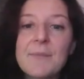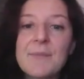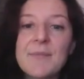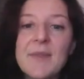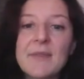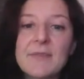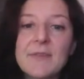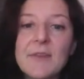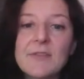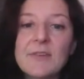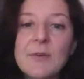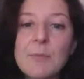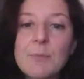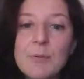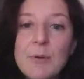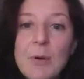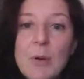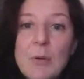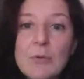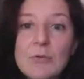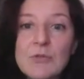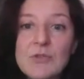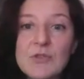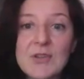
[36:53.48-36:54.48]
this
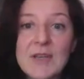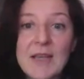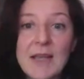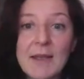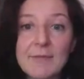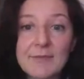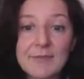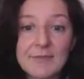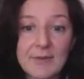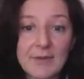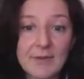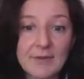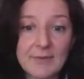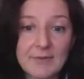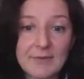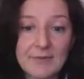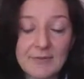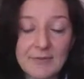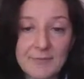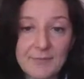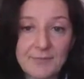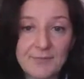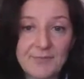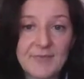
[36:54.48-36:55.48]
approach gives
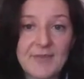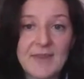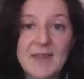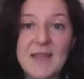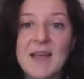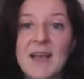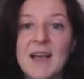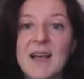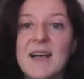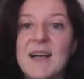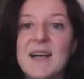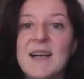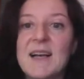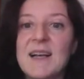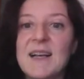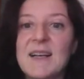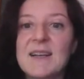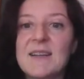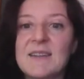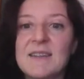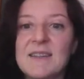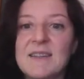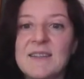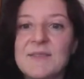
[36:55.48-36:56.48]
us
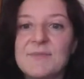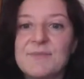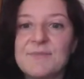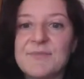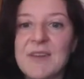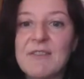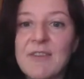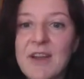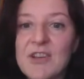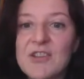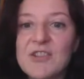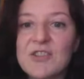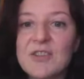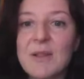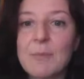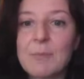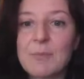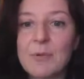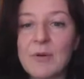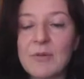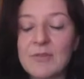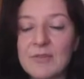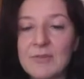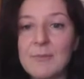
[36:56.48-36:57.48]
a rational
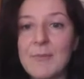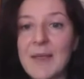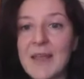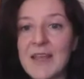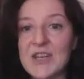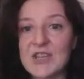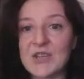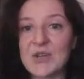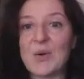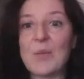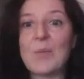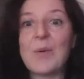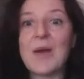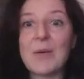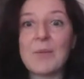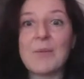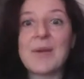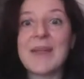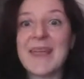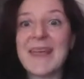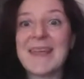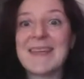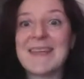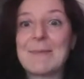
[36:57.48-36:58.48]
approximation where we
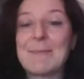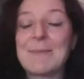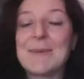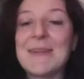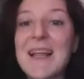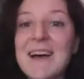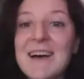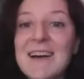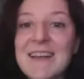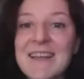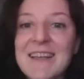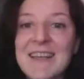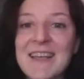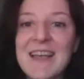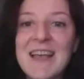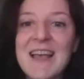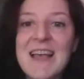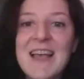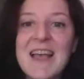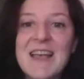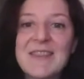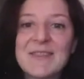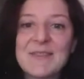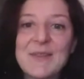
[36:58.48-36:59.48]
can apply
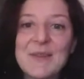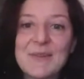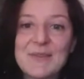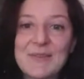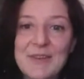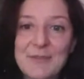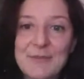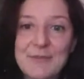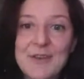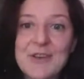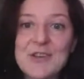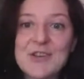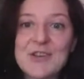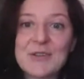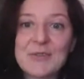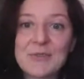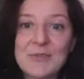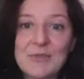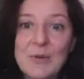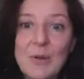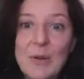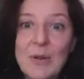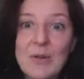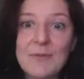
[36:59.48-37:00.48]
this efficient
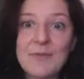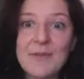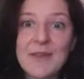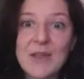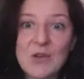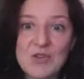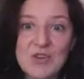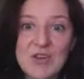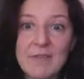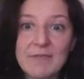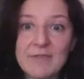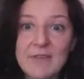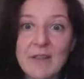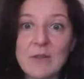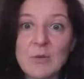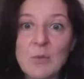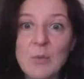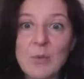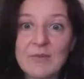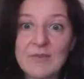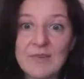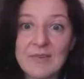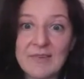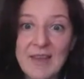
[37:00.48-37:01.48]
solving of shifted
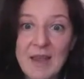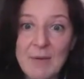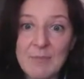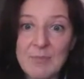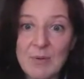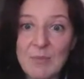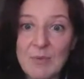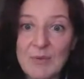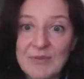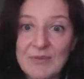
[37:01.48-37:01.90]
quasi-separable